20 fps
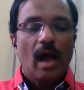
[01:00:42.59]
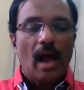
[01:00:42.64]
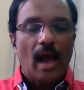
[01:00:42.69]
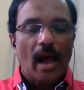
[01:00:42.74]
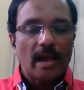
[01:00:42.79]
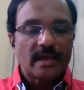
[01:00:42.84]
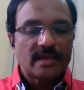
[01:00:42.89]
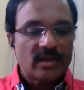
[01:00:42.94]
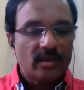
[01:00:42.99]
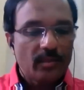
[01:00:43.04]

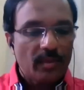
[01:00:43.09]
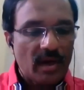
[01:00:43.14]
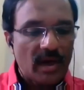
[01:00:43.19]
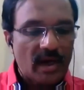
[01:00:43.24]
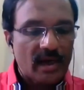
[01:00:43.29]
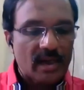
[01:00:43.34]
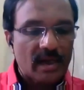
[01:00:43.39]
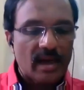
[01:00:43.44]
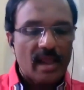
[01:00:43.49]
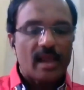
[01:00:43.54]

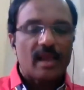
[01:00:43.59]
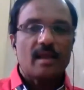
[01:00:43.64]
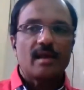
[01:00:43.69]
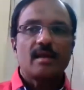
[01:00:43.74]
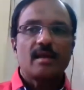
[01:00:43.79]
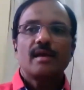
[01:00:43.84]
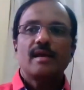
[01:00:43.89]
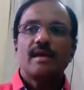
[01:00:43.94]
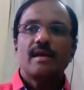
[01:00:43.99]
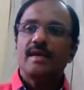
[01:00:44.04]
Assimilatory
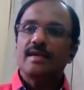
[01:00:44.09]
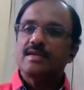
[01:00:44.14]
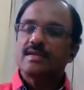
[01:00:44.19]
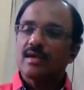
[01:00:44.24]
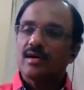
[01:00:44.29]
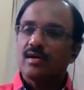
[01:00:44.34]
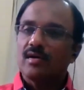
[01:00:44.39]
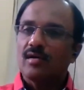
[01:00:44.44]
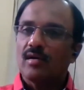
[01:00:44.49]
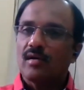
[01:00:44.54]
is
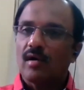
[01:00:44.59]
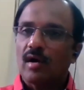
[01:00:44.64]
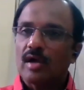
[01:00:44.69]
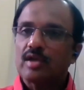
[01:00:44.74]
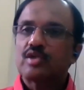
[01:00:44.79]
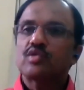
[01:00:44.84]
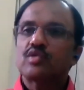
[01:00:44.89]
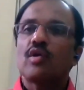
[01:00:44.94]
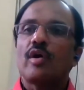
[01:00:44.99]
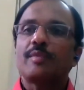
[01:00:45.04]

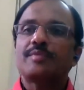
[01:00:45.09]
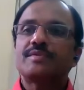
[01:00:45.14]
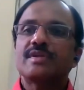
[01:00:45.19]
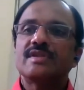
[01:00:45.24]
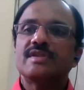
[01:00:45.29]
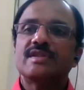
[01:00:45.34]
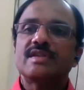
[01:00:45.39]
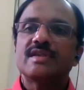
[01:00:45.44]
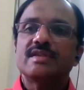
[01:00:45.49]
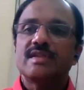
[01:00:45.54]
also
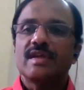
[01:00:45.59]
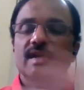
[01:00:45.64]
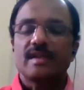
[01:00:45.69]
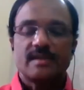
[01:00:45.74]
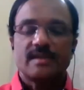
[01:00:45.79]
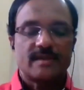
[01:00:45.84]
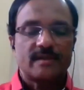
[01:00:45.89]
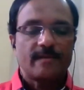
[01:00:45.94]
options is there.